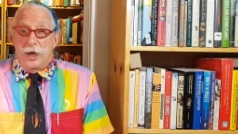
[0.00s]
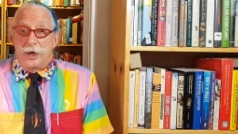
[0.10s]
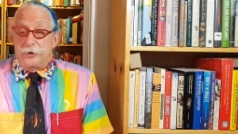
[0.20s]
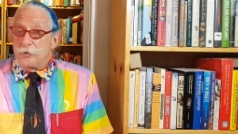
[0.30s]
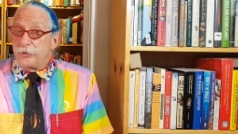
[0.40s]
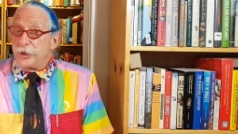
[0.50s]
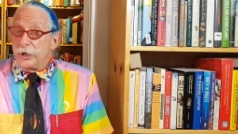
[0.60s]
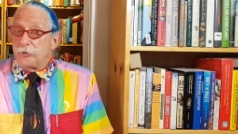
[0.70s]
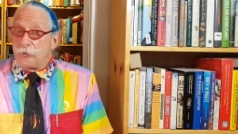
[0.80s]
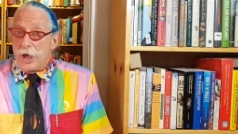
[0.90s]
I don't
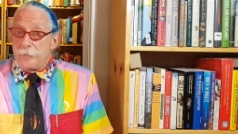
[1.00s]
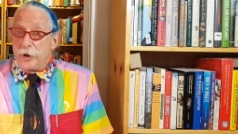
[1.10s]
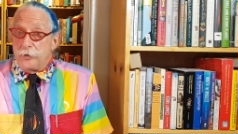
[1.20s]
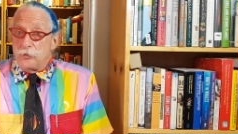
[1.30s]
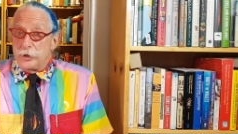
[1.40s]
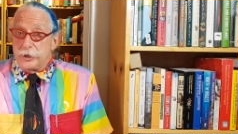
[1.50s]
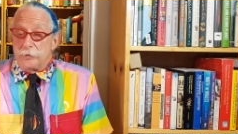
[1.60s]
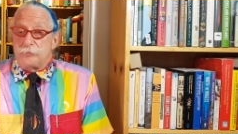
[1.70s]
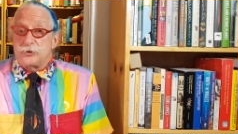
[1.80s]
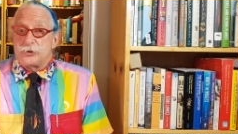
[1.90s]
think Robin
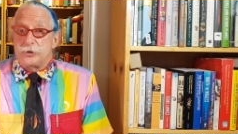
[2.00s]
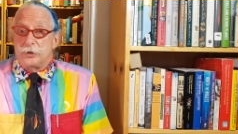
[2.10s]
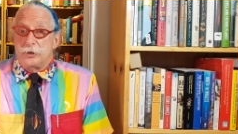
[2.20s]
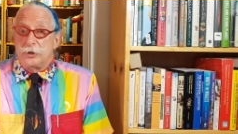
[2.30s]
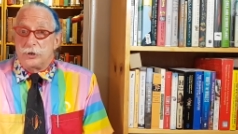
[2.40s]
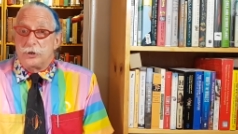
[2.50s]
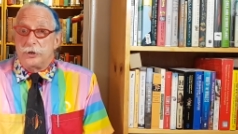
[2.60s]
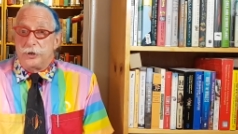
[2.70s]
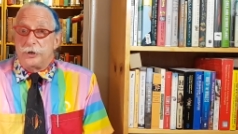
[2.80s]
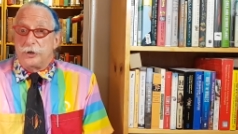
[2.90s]
Williams
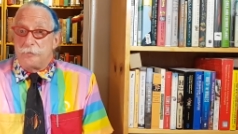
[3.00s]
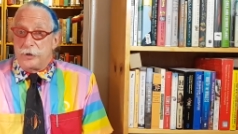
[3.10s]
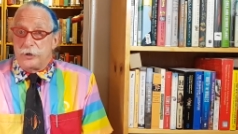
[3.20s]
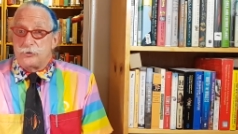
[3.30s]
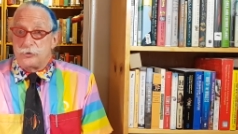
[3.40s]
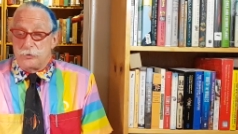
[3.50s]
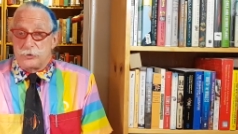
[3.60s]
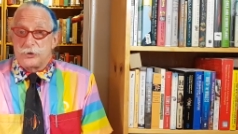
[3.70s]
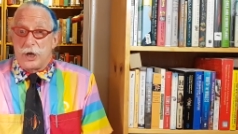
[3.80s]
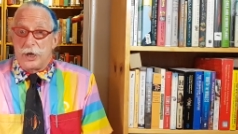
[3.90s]
committed
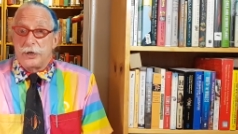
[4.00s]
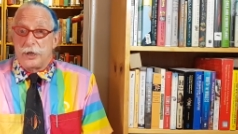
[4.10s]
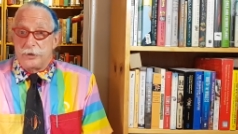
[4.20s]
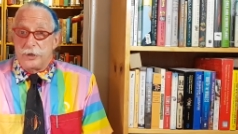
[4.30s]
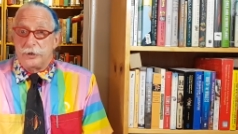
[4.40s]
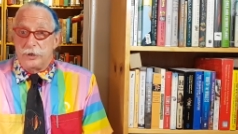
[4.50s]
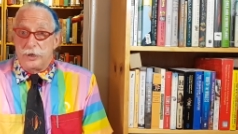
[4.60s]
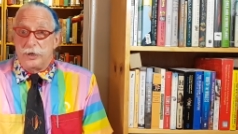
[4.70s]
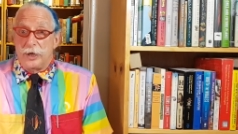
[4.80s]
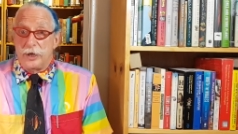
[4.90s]
suicide. I think
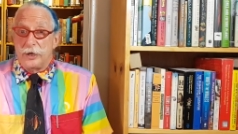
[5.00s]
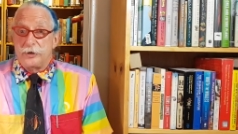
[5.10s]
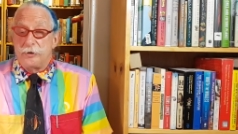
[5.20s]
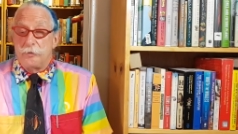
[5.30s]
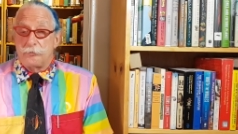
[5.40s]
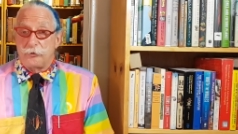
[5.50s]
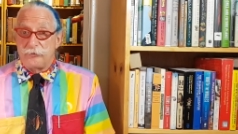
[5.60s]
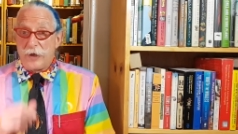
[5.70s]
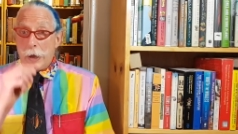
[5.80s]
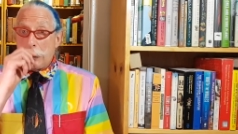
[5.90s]
he had
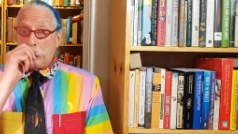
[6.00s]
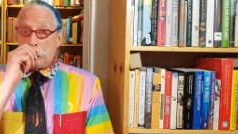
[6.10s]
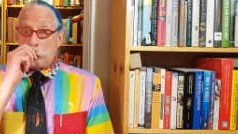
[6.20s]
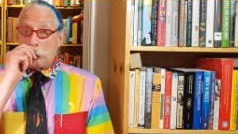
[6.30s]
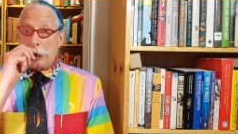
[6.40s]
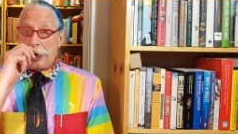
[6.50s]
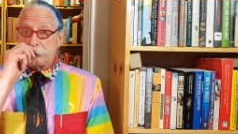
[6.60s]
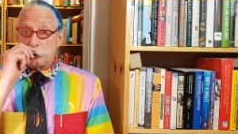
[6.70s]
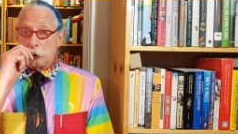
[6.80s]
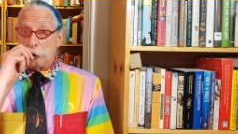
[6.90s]
profound
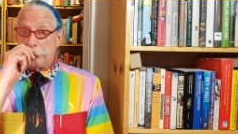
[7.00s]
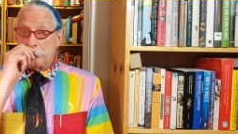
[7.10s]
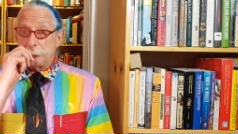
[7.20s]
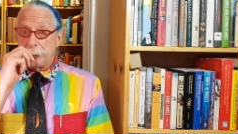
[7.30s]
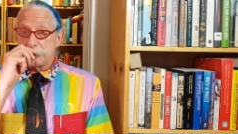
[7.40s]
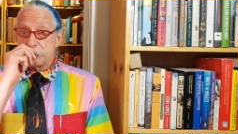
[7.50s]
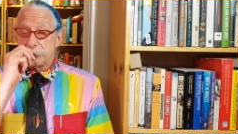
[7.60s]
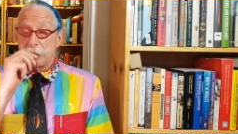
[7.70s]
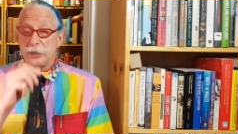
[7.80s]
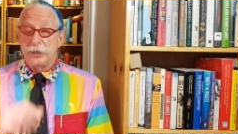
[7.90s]
neurological
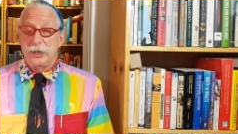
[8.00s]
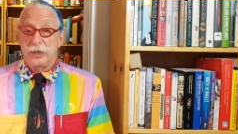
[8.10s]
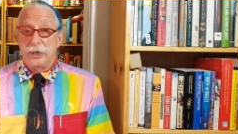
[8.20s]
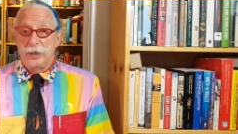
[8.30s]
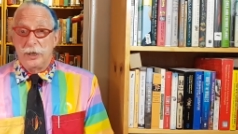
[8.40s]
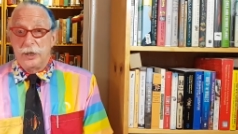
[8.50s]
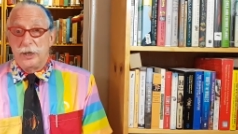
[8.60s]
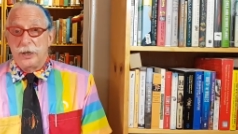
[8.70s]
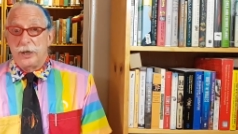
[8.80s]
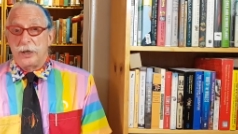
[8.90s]
illness
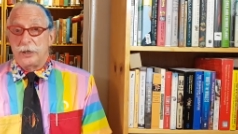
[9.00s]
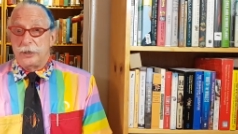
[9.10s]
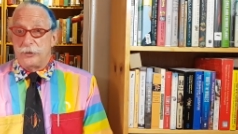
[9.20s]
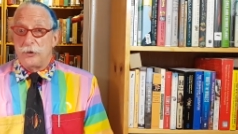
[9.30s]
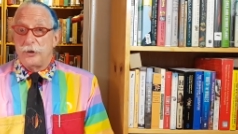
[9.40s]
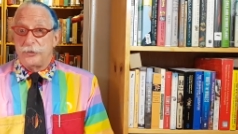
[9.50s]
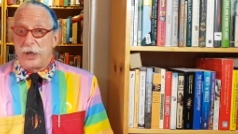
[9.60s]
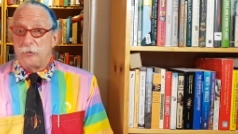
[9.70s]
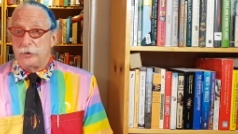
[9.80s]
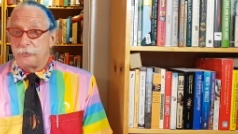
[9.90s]
and he thought
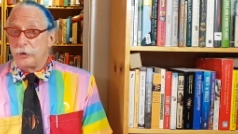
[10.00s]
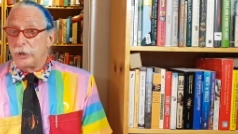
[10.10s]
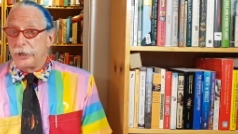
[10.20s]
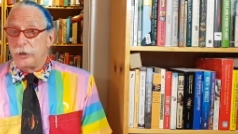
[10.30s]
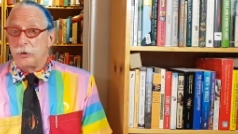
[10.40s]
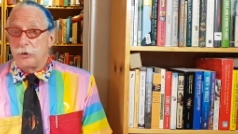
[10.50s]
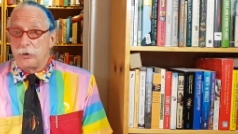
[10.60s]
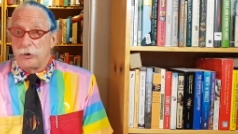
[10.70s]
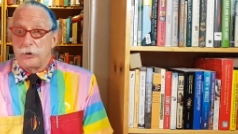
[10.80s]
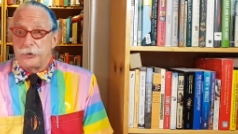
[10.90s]
that would really
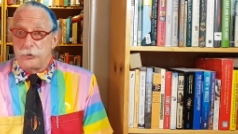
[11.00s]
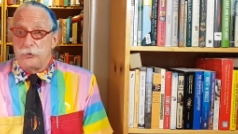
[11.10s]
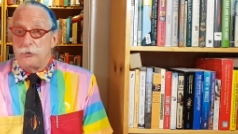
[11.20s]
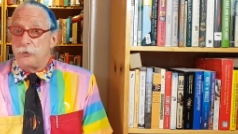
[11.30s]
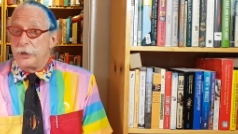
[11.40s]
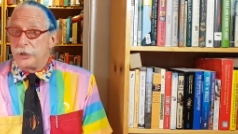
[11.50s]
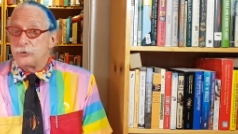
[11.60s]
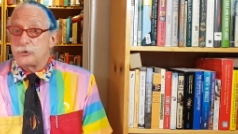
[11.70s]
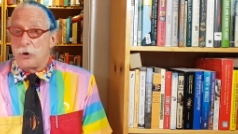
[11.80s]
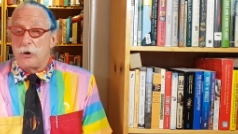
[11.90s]
hurt who he
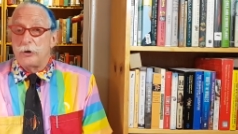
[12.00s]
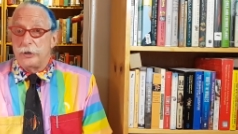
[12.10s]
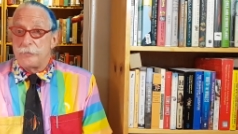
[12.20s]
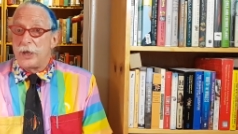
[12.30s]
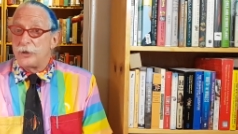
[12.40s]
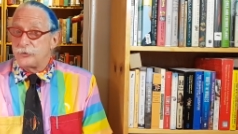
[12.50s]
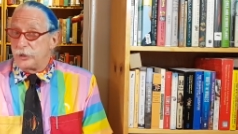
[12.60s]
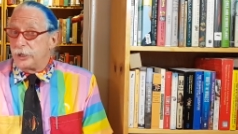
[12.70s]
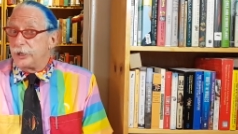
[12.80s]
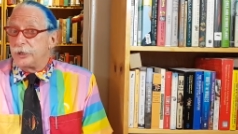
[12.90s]
saw him as
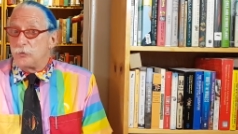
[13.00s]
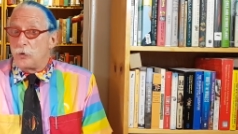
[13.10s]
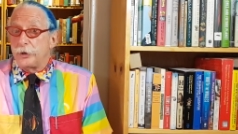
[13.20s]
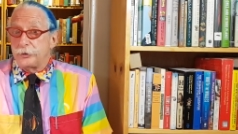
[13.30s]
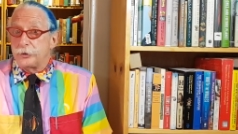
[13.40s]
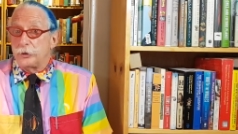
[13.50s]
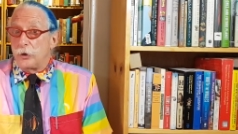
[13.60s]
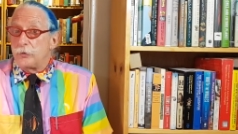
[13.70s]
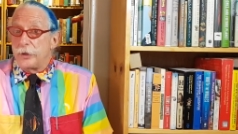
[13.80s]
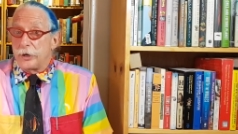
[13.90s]
and he didn't want to
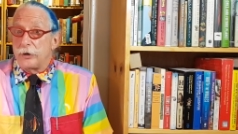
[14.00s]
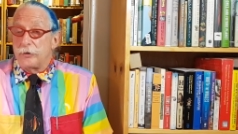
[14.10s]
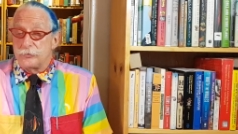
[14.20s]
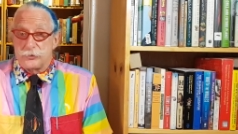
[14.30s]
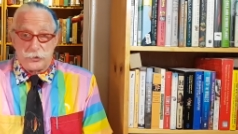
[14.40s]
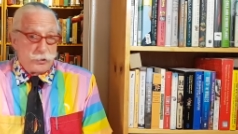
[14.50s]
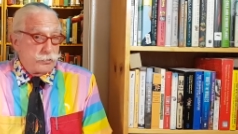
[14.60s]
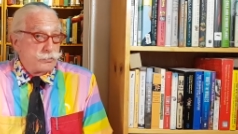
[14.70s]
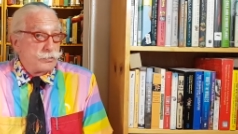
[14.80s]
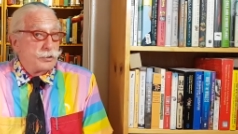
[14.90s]
go there and
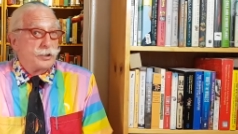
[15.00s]
so